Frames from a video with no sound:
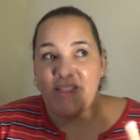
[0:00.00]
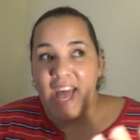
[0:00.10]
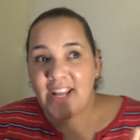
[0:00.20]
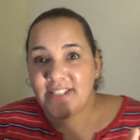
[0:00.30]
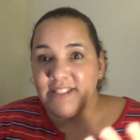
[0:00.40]

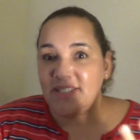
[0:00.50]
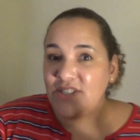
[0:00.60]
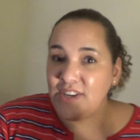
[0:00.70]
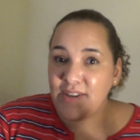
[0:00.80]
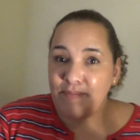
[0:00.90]
that
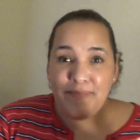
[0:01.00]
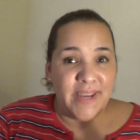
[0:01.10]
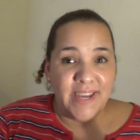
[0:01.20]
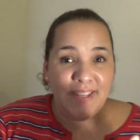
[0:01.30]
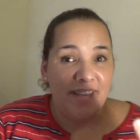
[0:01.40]
could
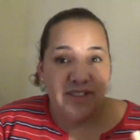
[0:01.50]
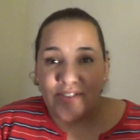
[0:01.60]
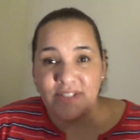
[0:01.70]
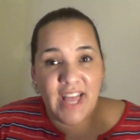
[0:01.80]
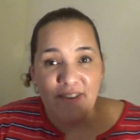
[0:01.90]
mean that
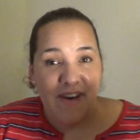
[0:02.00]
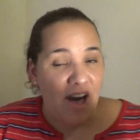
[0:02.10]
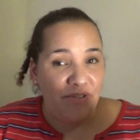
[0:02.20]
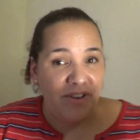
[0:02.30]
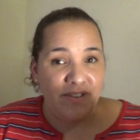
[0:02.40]
there's life
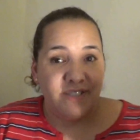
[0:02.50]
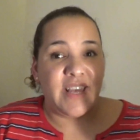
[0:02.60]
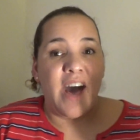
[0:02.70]
out there, there's